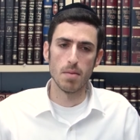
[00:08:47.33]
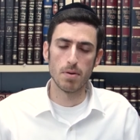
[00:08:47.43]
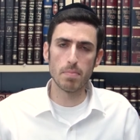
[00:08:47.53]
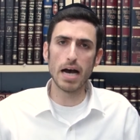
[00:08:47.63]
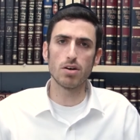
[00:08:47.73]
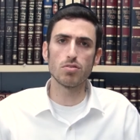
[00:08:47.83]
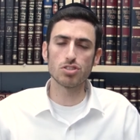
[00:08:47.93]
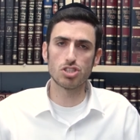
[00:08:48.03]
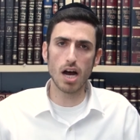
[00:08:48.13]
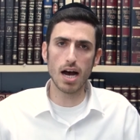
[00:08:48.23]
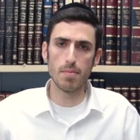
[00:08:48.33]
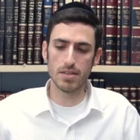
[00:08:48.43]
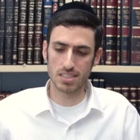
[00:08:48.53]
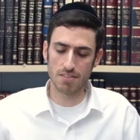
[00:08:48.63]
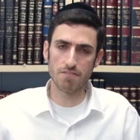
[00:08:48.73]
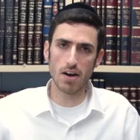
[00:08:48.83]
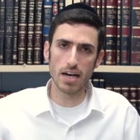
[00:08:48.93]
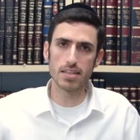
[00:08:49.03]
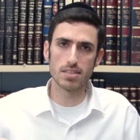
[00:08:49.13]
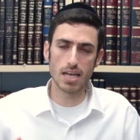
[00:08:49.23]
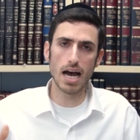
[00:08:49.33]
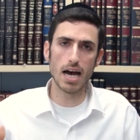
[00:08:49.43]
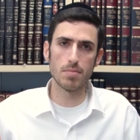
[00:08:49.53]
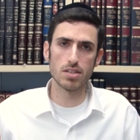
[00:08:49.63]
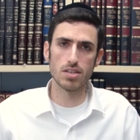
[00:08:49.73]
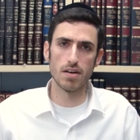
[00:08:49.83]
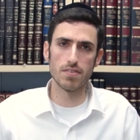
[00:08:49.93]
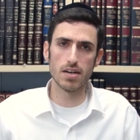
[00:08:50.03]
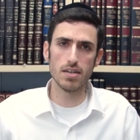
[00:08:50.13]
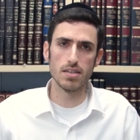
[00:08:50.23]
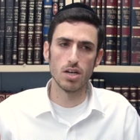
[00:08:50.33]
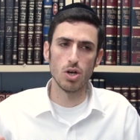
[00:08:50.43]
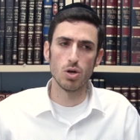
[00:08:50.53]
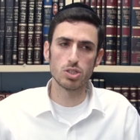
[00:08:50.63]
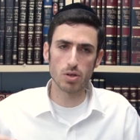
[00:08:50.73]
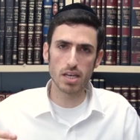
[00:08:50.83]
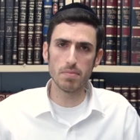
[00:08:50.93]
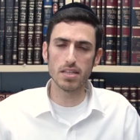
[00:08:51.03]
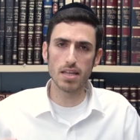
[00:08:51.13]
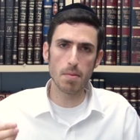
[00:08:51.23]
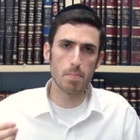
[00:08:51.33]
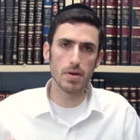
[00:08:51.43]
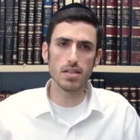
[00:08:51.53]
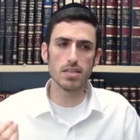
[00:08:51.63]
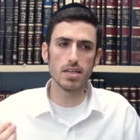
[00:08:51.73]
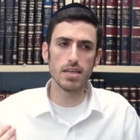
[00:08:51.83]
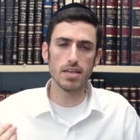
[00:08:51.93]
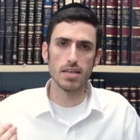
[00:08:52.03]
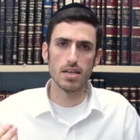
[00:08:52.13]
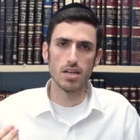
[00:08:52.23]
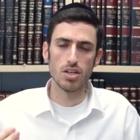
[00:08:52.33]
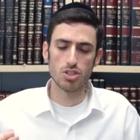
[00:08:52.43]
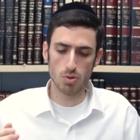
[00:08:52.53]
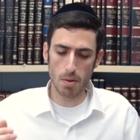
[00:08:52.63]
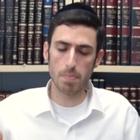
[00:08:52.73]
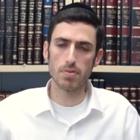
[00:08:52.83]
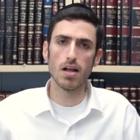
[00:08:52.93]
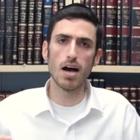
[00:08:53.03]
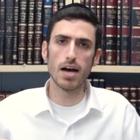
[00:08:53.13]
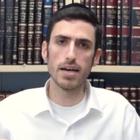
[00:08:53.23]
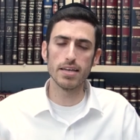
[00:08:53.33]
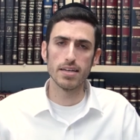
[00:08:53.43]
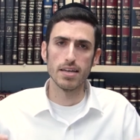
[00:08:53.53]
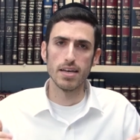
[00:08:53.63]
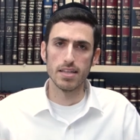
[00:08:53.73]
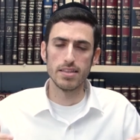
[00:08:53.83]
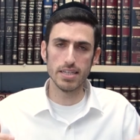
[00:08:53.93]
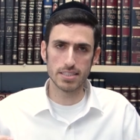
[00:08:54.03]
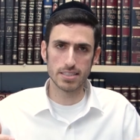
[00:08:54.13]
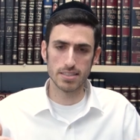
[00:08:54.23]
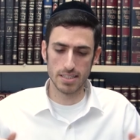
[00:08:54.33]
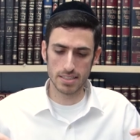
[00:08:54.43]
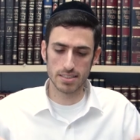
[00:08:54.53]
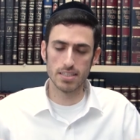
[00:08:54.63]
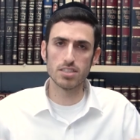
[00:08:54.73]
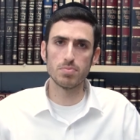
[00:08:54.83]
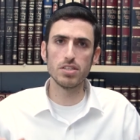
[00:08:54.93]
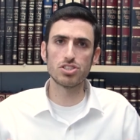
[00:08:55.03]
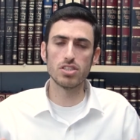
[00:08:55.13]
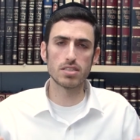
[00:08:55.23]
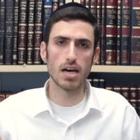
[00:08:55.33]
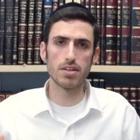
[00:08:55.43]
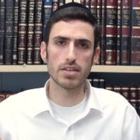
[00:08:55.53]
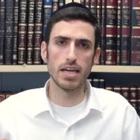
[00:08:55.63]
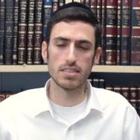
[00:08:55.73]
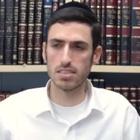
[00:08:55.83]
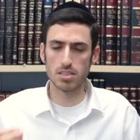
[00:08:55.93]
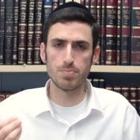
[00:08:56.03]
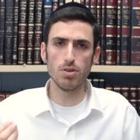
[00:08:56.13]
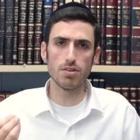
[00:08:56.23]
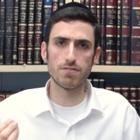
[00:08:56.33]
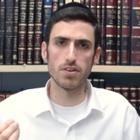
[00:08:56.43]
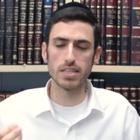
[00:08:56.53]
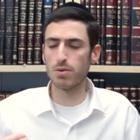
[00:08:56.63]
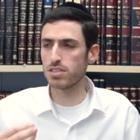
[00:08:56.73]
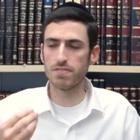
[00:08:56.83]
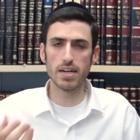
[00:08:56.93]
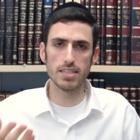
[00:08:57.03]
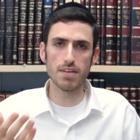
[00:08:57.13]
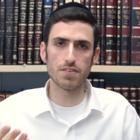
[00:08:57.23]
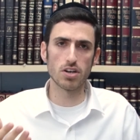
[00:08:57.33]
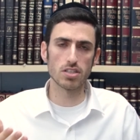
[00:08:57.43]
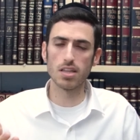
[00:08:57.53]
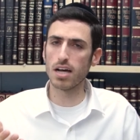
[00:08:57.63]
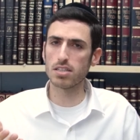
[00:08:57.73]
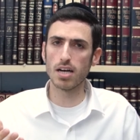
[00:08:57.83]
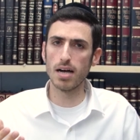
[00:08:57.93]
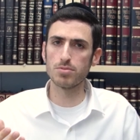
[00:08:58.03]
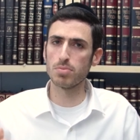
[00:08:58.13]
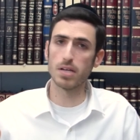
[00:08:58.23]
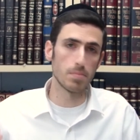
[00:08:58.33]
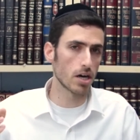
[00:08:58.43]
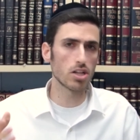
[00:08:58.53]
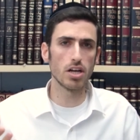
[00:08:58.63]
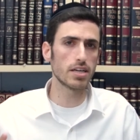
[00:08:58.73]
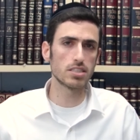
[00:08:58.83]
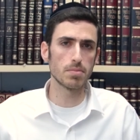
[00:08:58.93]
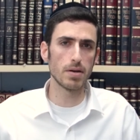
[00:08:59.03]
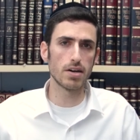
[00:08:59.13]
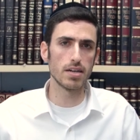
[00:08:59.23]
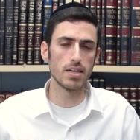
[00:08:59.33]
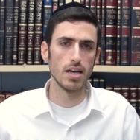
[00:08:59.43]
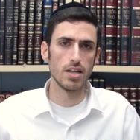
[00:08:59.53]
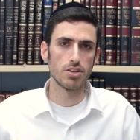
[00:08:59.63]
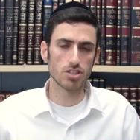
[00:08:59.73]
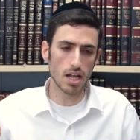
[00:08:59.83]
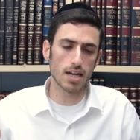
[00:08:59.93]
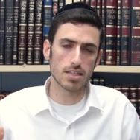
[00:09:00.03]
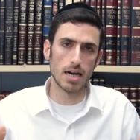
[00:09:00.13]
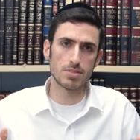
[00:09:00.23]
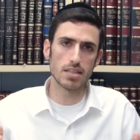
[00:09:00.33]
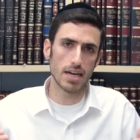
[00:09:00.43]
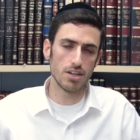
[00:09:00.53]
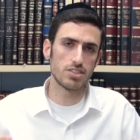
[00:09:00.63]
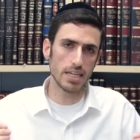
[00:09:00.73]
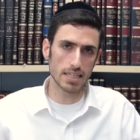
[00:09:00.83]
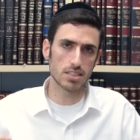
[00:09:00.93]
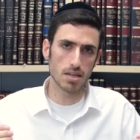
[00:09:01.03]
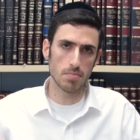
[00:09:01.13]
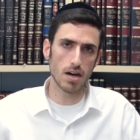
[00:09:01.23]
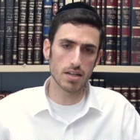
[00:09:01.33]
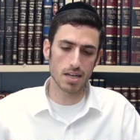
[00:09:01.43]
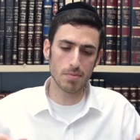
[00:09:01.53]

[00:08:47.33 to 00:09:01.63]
But my whole job is to find the tam hadavar, which will give me the ability to apply this Mishnah to other cases. It's beautiful. Now it's very difficult. A lot of times there'll be a machlokes about it. There's a lot of times, and you see as the Gemara